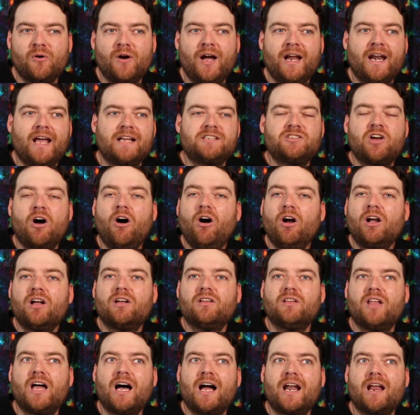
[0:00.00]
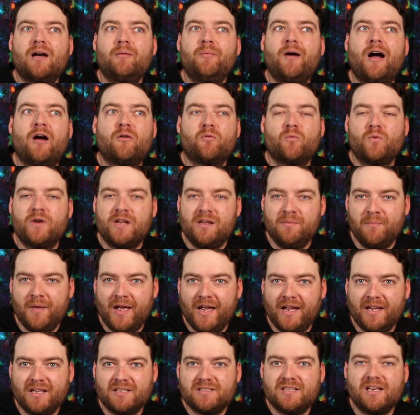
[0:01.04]
And I talk a lot about
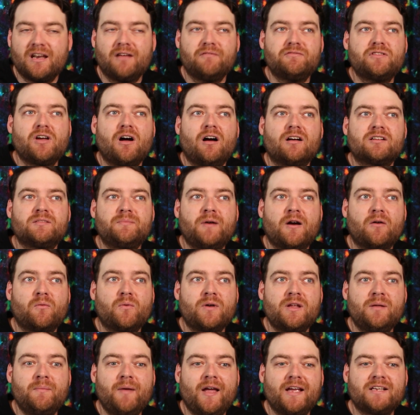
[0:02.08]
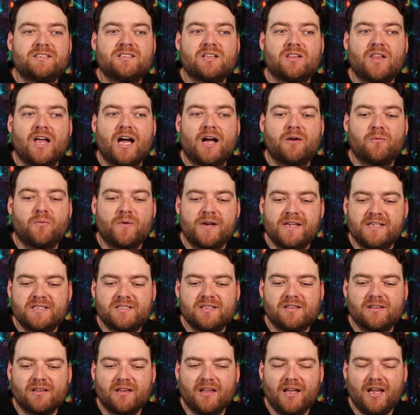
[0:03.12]
remakes, and I've talked about remakes a lot
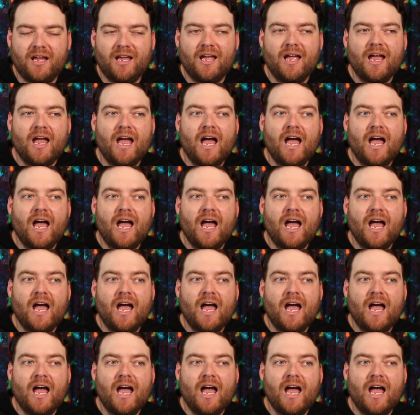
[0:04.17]
recently.